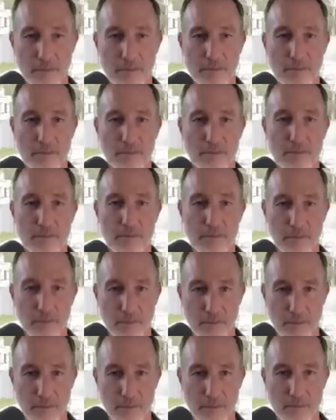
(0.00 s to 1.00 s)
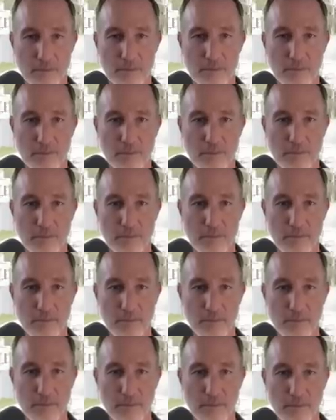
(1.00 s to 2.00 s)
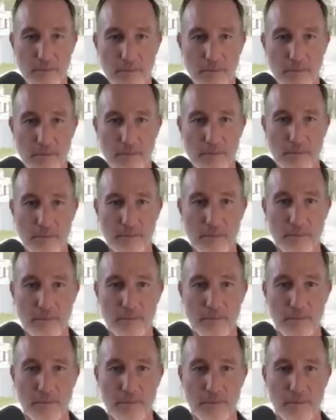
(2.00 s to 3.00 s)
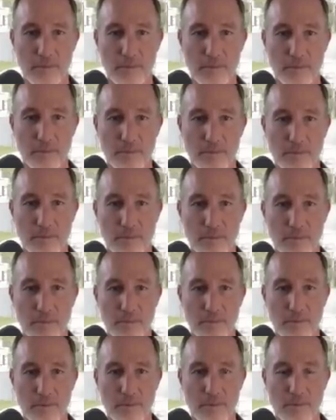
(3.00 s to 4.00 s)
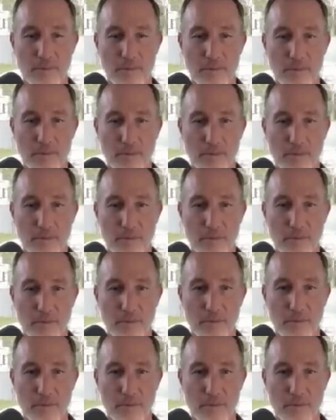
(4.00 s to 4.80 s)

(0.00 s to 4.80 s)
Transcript: [no speech]